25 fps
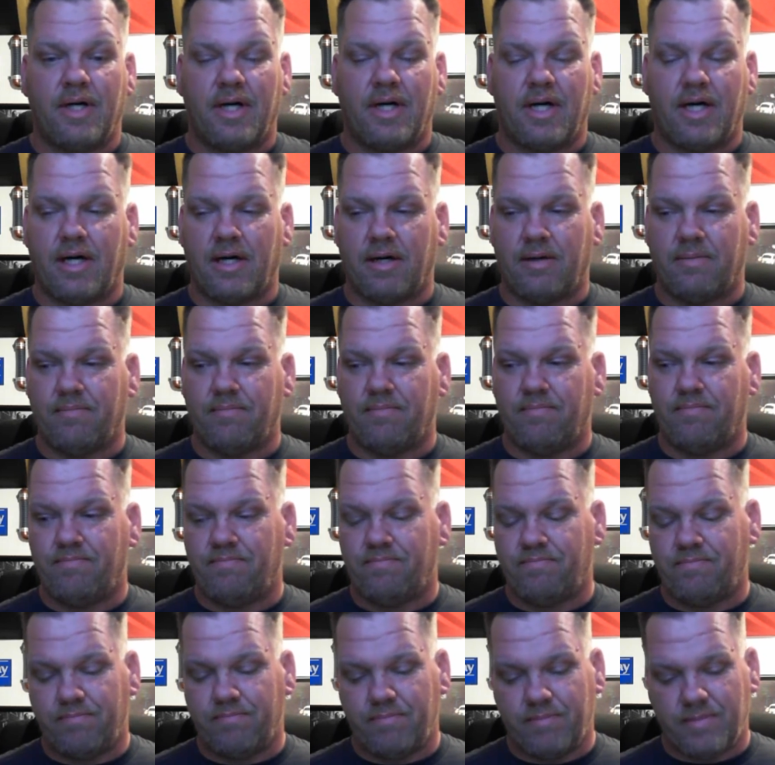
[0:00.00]
Um,
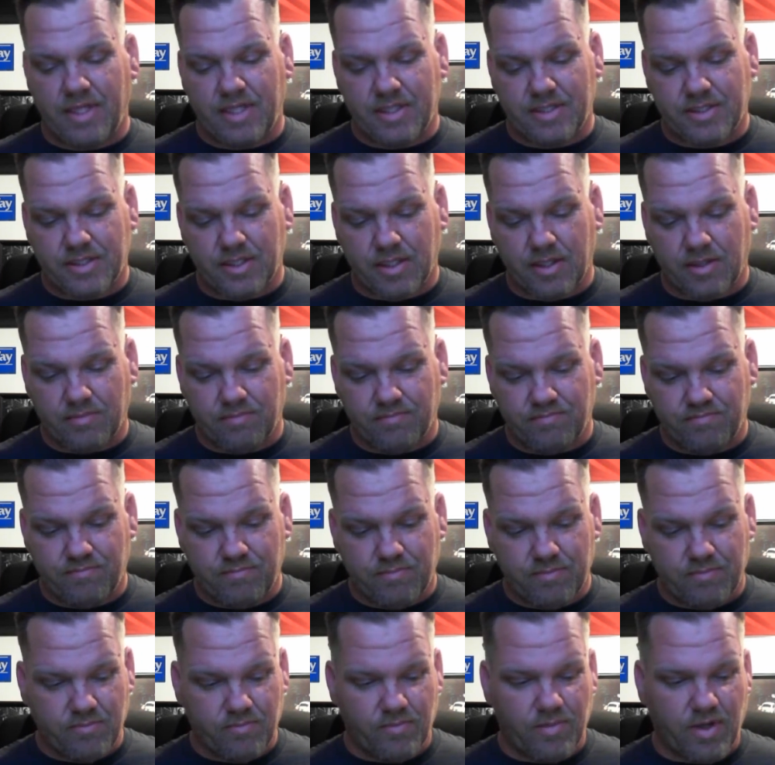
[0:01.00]
so
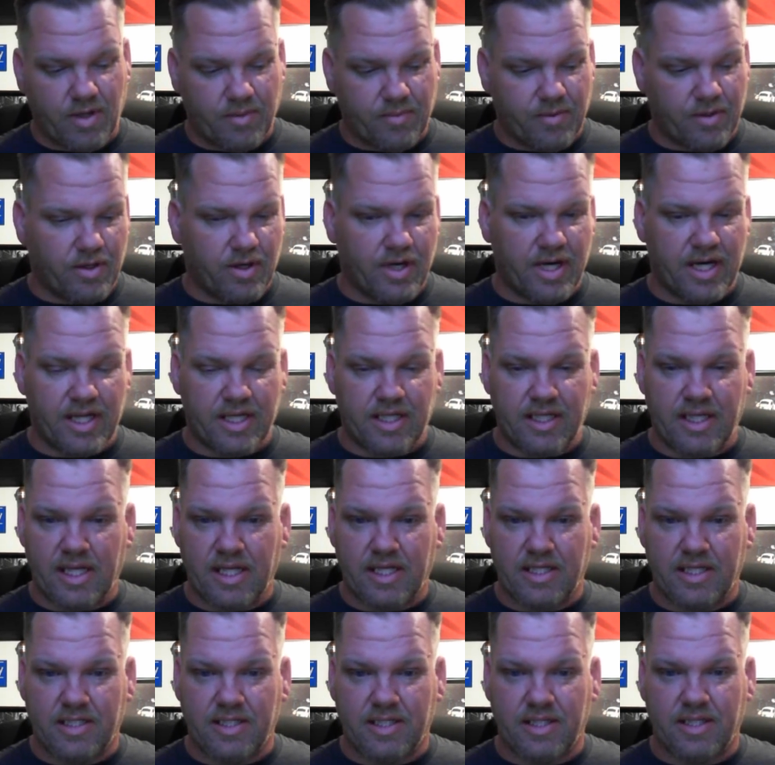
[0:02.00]
I'm gonna go ahead and get
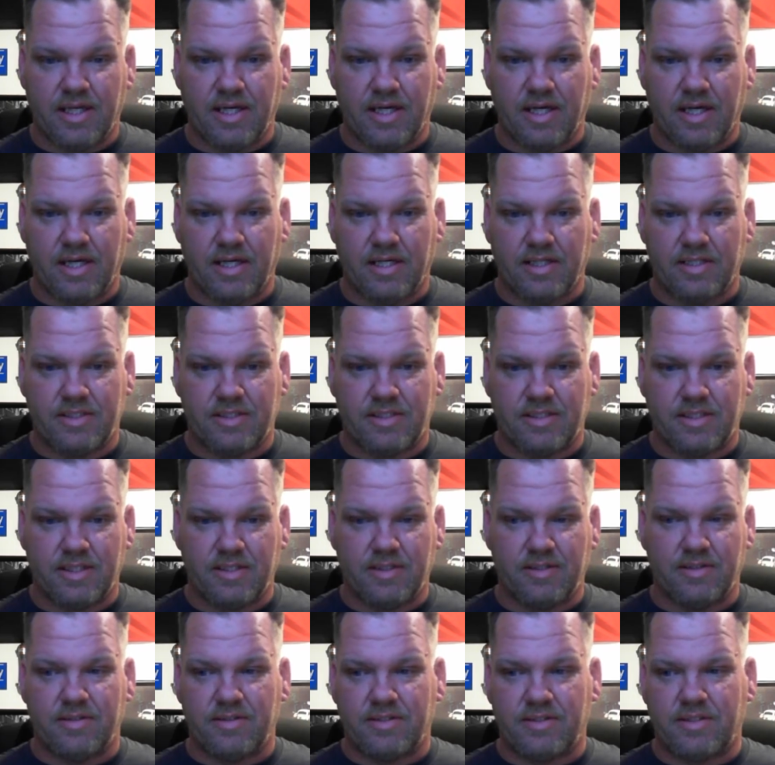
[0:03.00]
into the
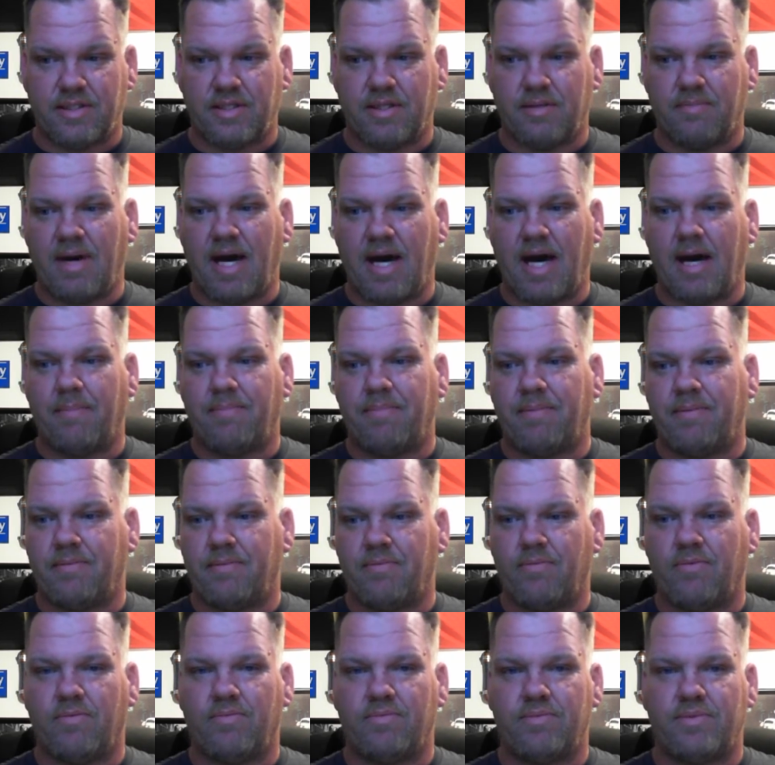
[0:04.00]
to to the map
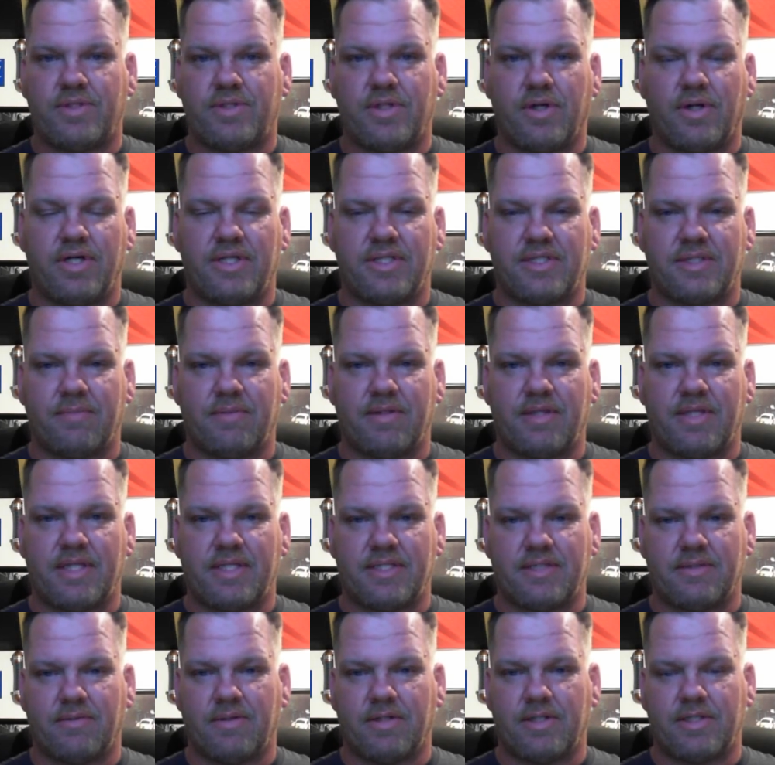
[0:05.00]
and we'll show you some of the
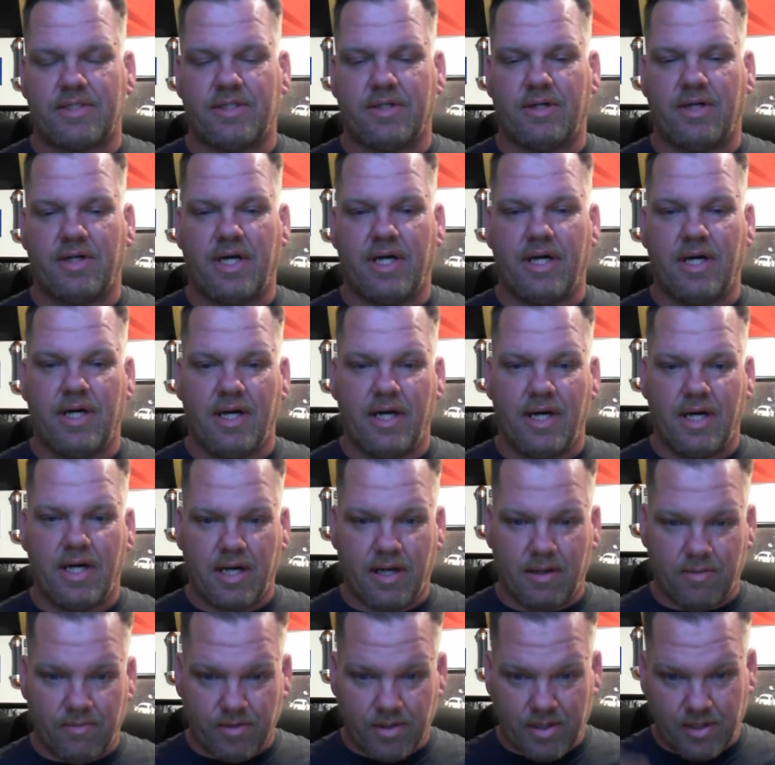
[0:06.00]
things I want to show you,
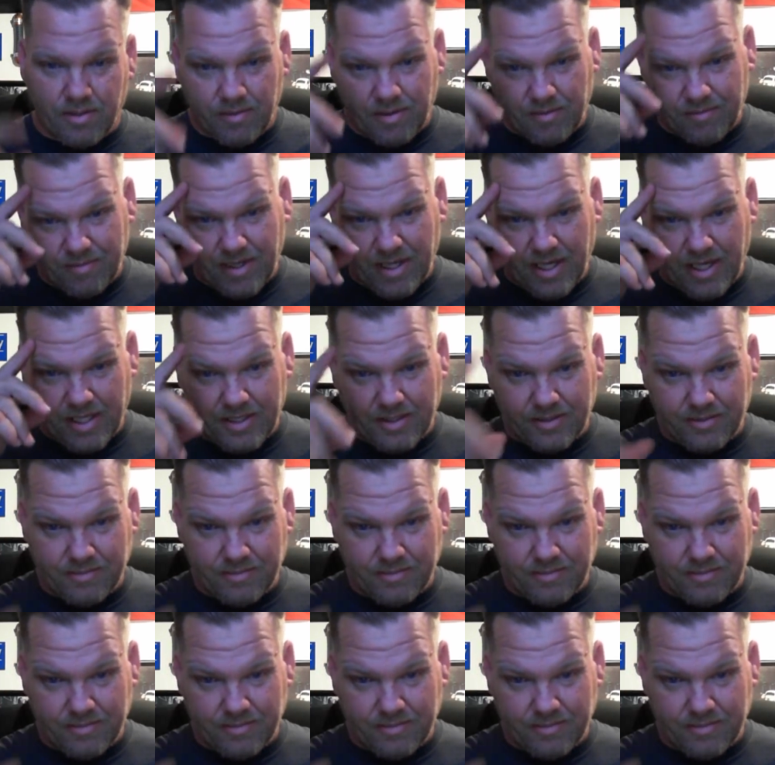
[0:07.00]
and we'll come on back.